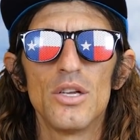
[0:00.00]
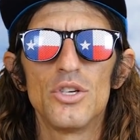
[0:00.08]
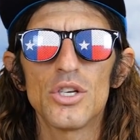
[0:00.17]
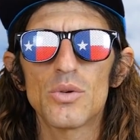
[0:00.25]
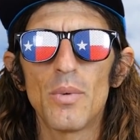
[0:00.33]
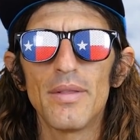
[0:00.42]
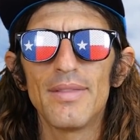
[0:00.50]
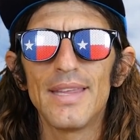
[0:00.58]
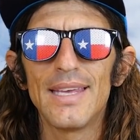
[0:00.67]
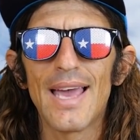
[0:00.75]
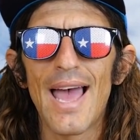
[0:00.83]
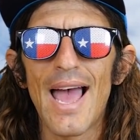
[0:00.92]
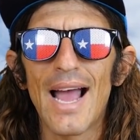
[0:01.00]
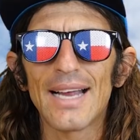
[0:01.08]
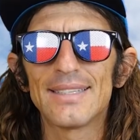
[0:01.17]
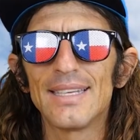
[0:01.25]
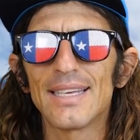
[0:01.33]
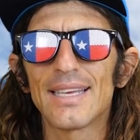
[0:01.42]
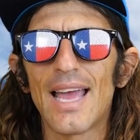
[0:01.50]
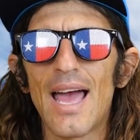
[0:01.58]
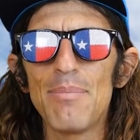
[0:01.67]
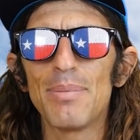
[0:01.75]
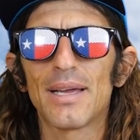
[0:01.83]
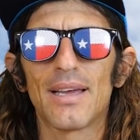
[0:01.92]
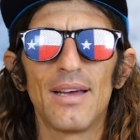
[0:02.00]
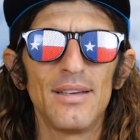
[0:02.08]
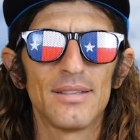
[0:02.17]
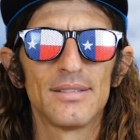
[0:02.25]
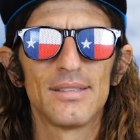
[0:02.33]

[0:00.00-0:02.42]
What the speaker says: just won the Actic Epica,